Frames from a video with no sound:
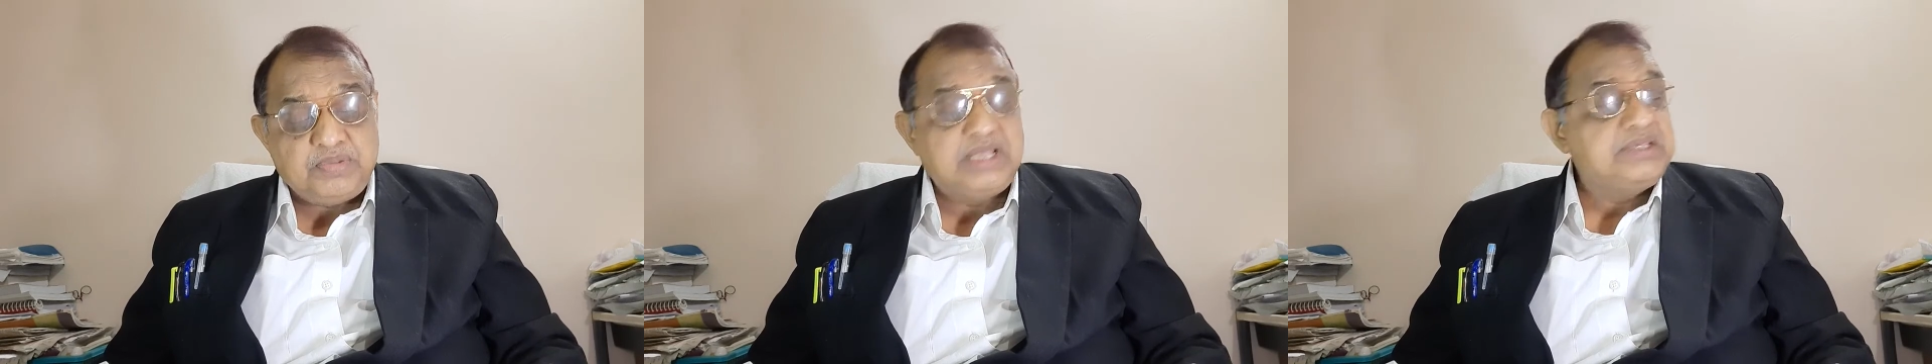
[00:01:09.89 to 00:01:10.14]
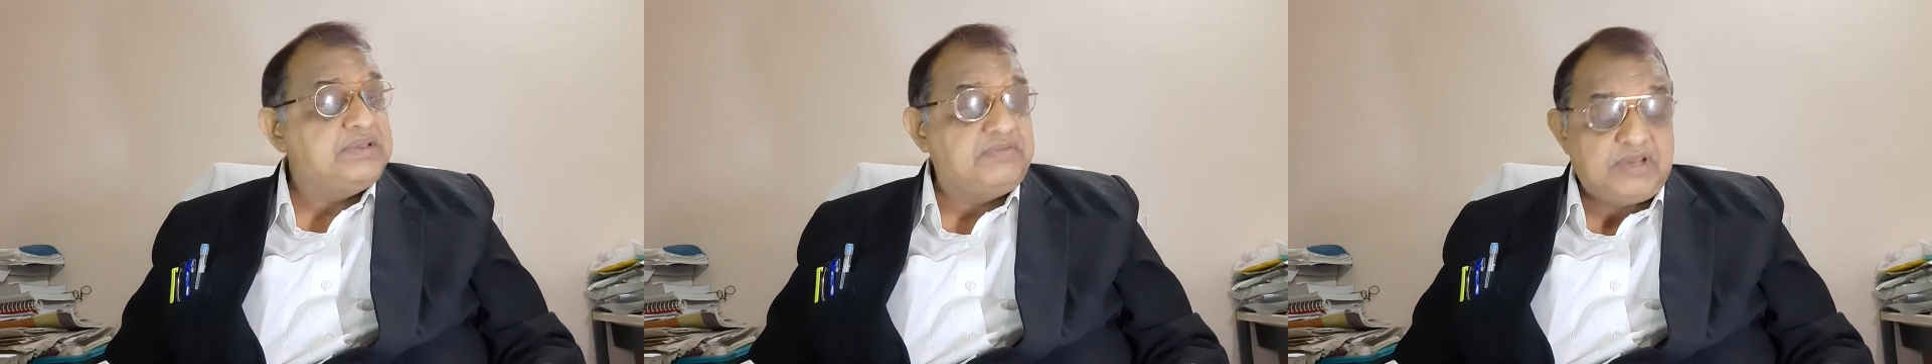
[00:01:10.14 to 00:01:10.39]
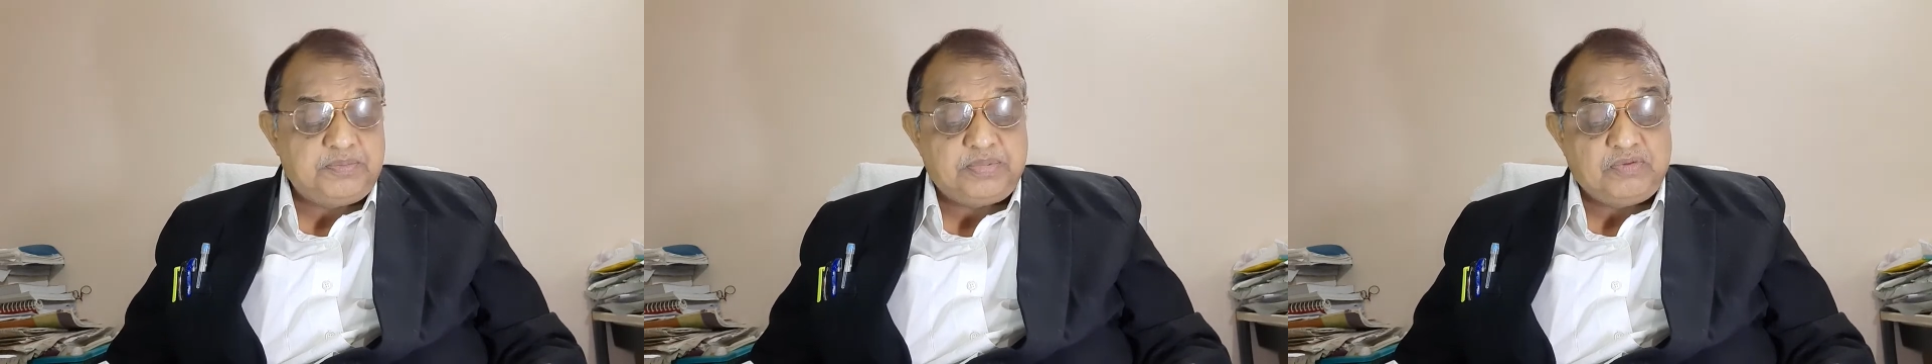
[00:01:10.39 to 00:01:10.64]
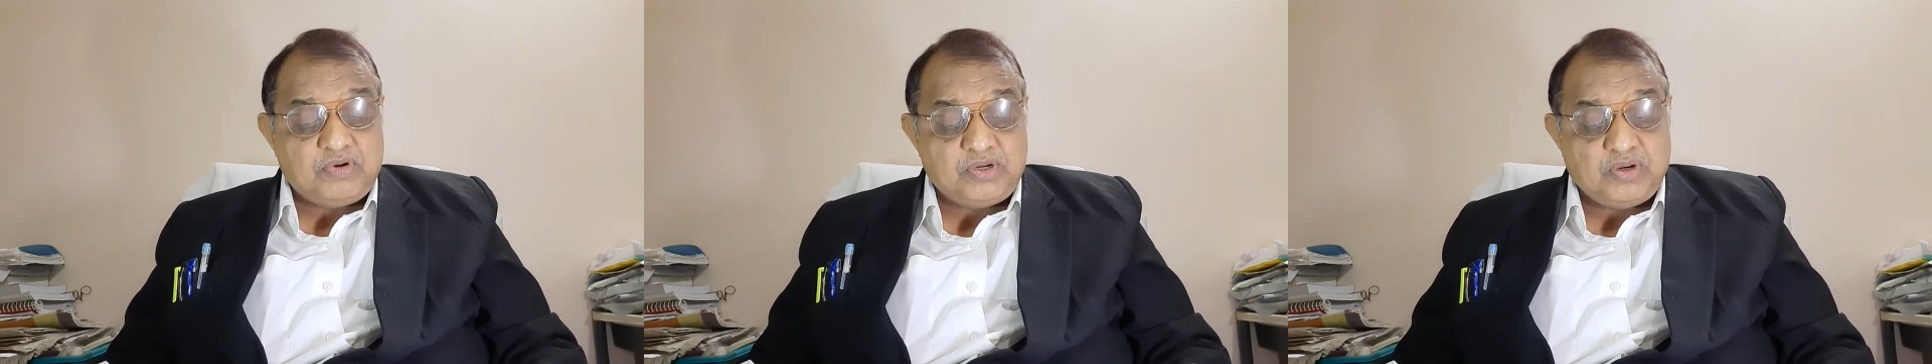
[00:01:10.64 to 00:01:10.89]
plays a very
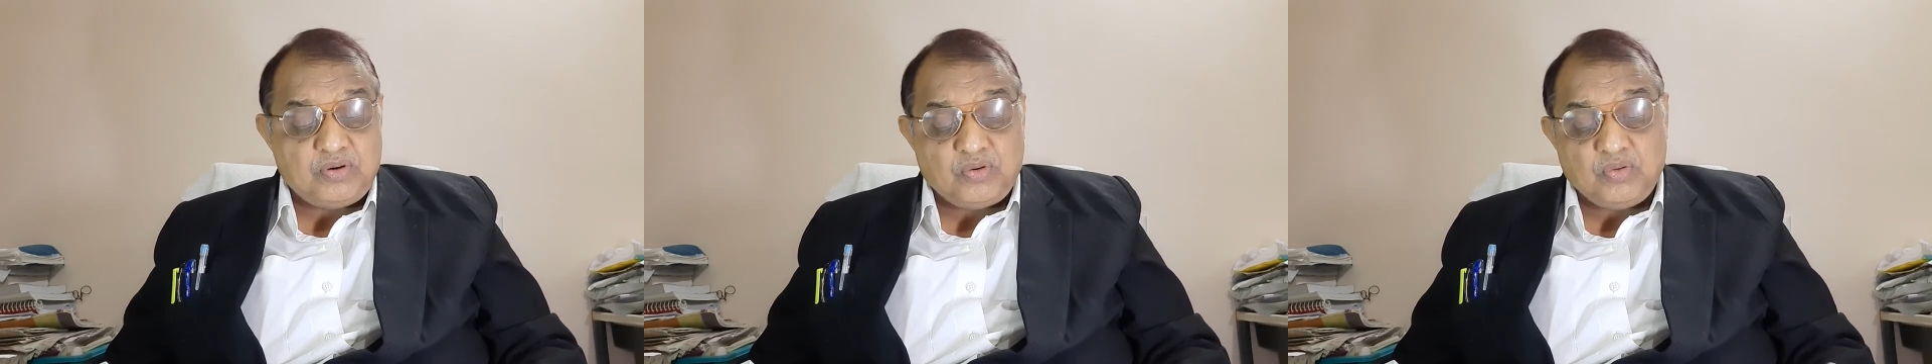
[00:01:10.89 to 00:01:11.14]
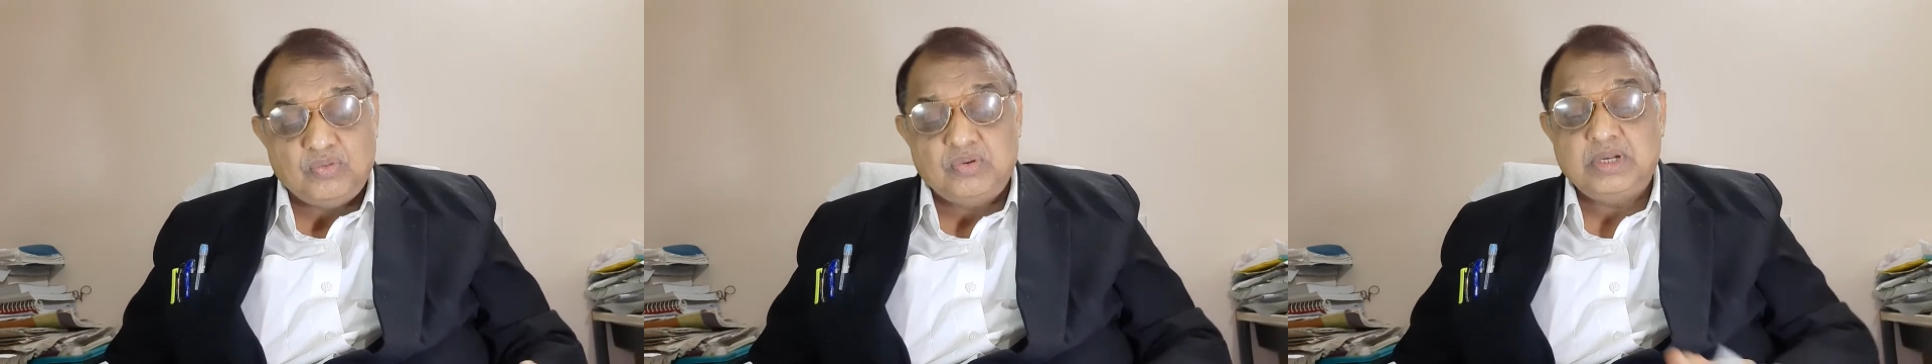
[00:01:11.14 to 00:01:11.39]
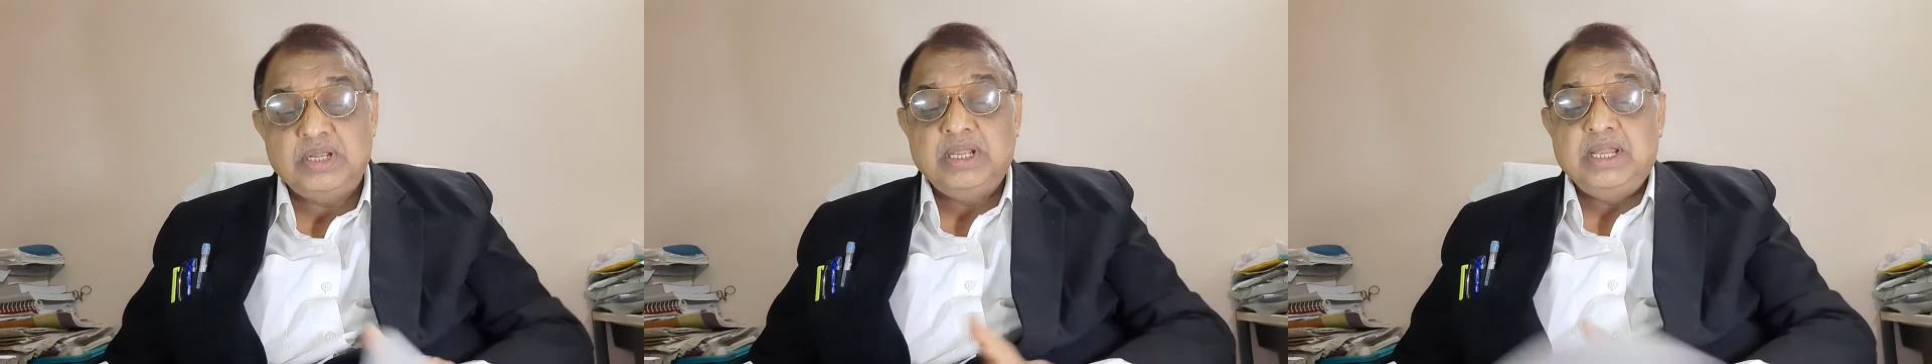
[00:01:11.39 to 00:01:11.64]
pivotal role